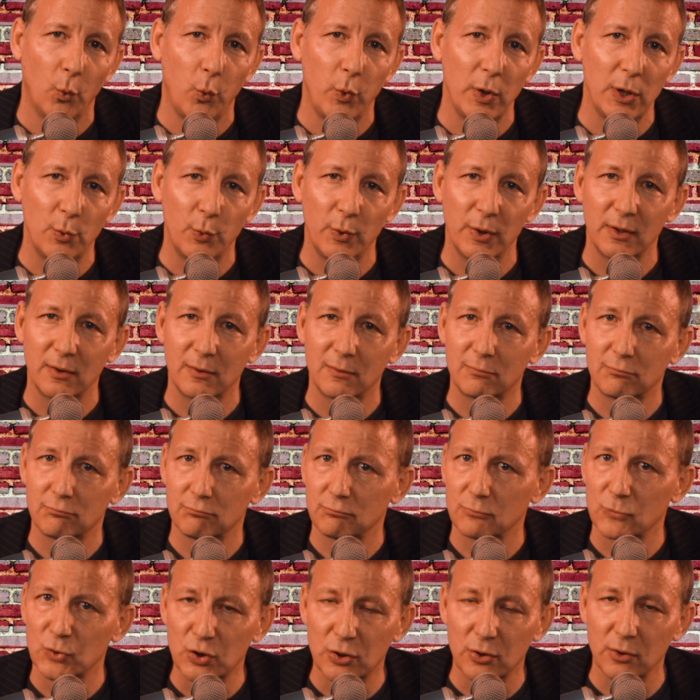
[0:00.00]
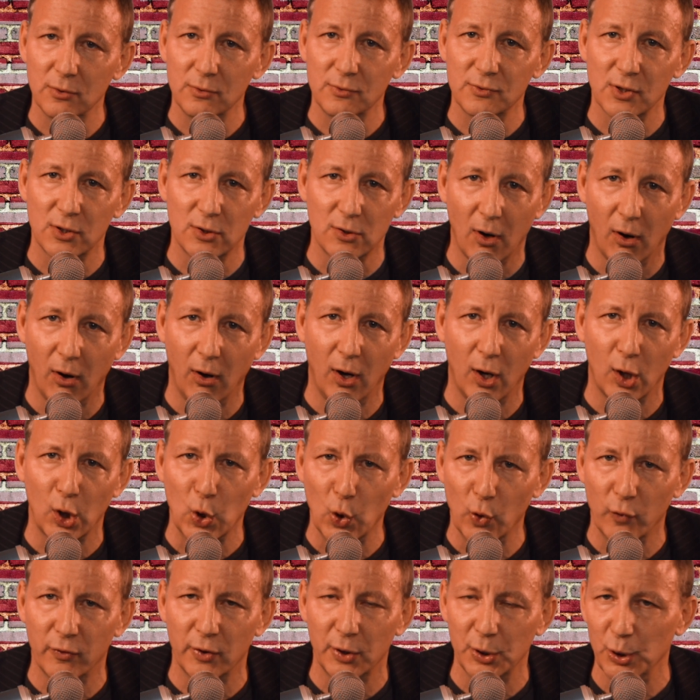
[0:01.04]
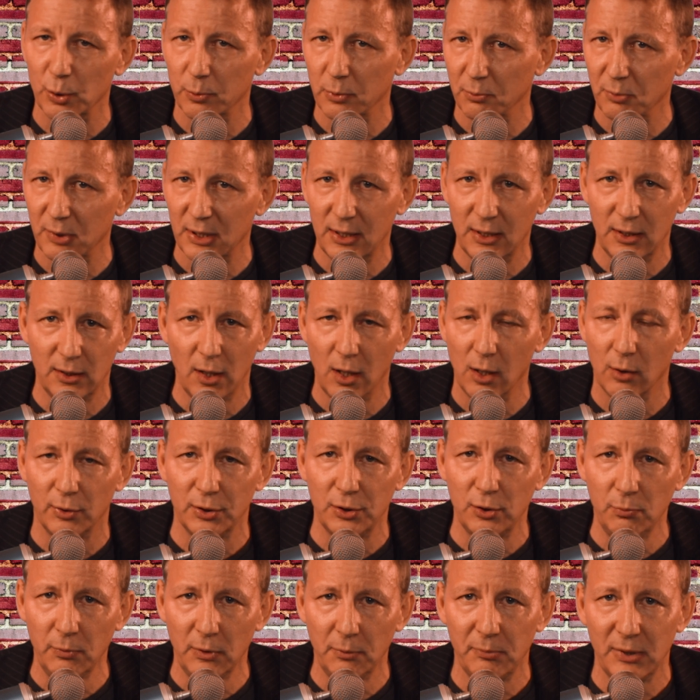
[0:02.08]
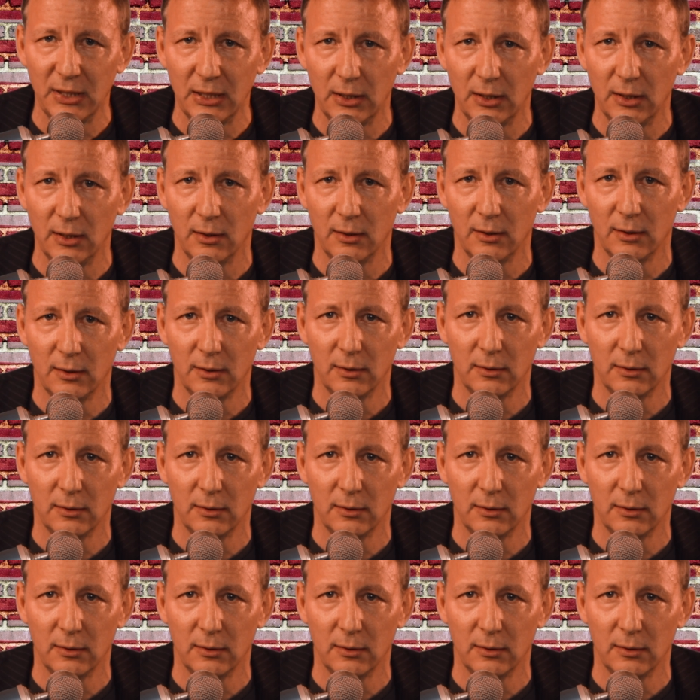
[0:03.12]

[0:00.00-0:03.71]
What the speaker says: We would choose a dog over a human being. No, a human being